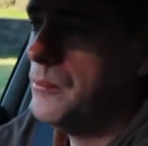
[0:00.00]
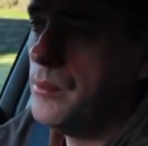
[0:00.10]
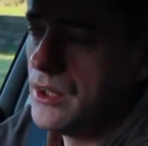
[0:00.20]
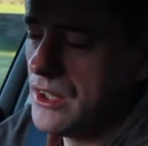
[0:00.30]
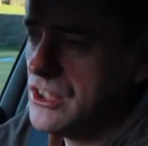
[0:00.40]

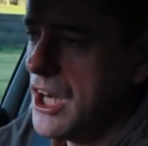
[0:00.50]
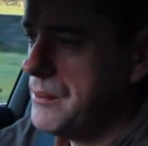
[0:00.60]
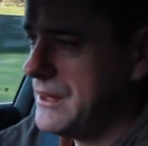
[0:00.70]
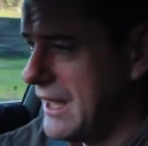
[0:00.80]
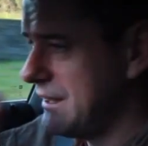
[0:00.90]
put on top
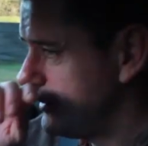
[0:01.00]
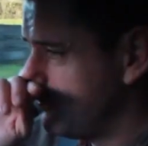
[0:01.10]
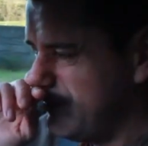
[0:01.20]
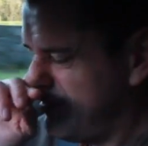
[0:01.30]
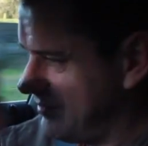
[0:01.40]
of that,
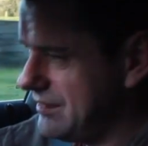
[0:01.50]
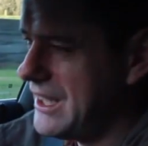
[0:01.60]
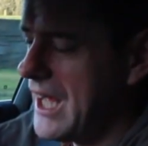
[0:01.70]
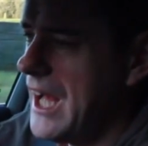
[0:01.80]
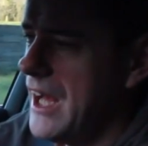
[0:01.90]

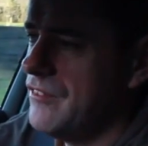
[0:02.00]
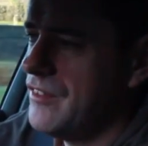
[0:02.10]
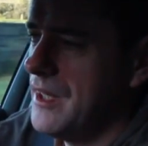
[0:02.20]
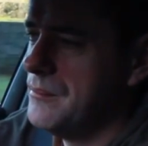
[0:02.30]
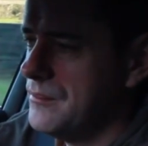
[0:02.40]
you have
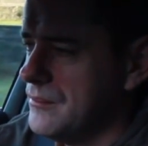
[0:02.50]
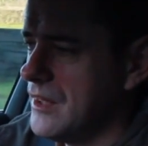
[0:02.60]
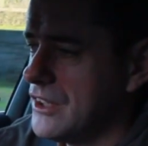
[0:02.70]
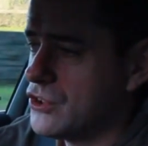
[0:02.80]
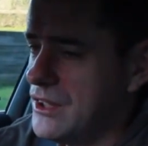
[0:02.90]
a
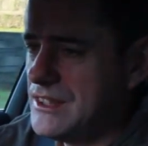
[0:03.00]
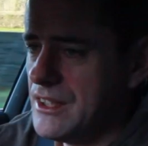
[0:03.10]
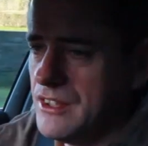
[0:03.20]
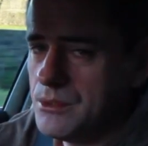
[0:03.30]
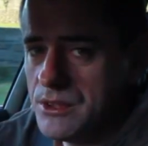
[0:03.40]
3
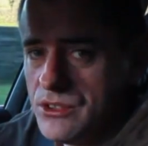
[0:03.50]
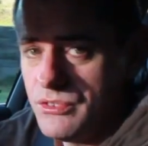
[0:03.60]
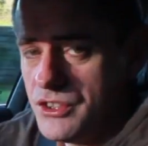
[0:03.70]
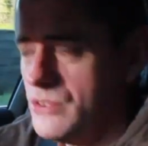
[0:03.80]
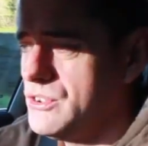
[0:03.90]
Series, which is
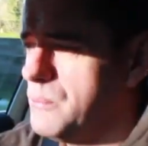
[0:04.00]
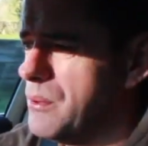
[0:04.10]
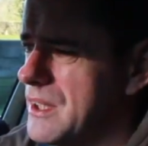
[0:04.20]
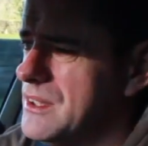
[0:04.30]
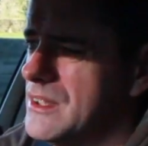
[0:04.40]
reduced in
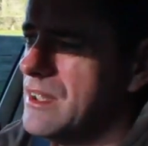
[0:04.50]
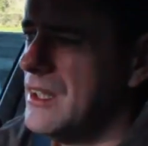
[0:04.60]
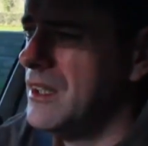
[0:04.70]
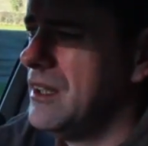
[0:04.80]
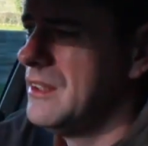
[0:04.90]
price.
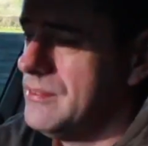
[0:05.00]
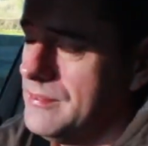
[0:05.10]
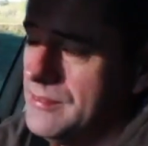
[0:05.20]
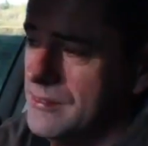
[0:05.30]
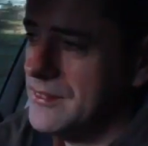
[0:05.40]

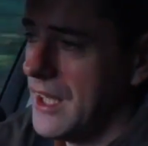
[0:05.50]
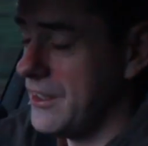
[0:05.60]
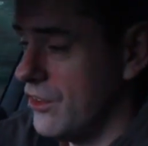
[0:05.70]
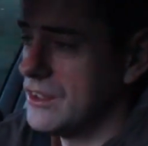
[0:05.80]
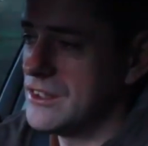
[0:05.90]

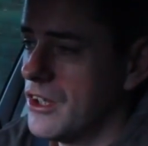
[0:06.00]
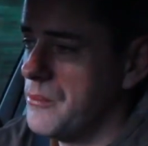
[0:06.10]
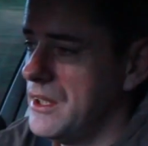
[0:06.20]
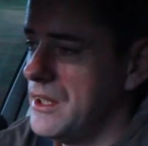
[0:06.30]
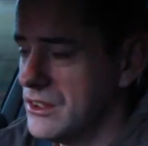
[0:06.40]
I know it's not going
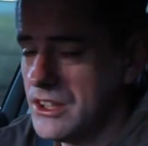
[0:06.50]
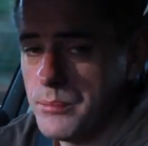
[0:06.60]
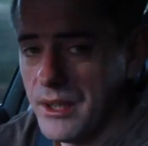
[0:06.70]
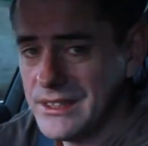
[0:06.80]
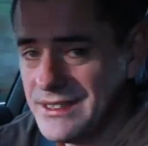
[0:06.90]
to be close to the
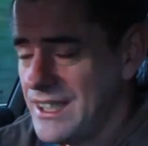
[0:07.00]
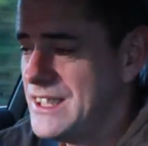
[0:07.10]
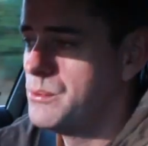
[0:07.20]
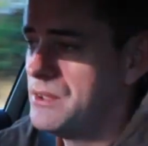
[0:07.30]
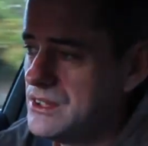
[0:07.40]
price of
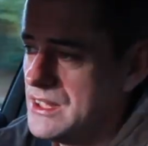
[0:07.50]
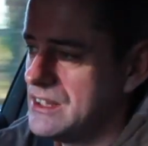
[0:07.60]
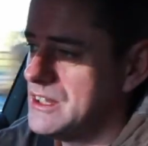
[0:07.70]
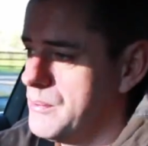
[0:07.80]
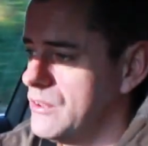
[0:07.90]
this, which
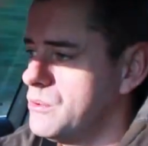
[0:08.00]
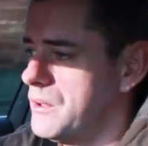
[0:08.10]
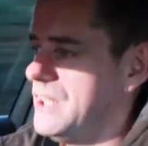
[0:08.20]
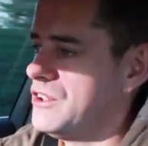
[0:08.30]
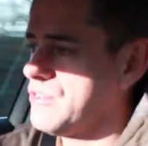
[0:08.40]
this is about
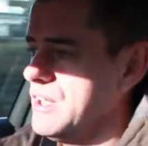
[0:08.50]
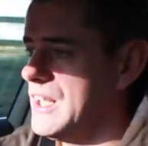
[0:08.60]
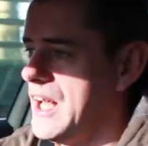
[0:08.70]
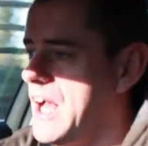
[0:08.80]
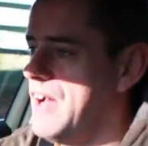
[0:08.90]

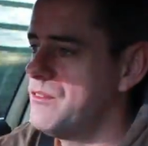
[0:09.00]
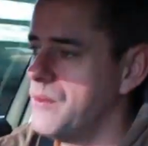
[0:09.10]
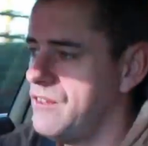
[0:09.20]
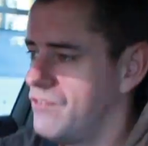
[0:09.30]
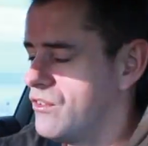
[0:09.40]

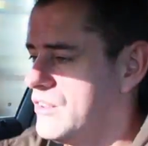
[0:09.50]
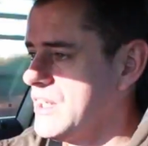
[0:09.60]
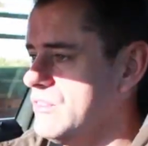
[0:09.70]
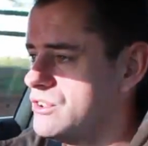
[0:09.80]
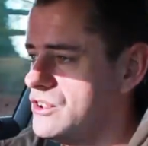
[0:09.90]

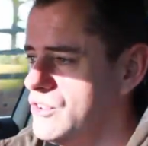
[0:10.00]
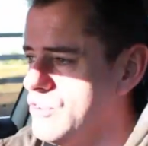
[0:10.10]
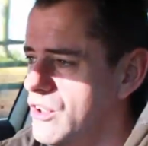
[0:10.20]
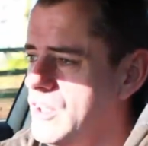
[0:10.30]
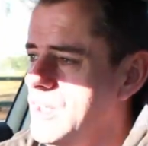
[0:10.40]
24,000
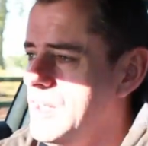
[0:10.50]
euro.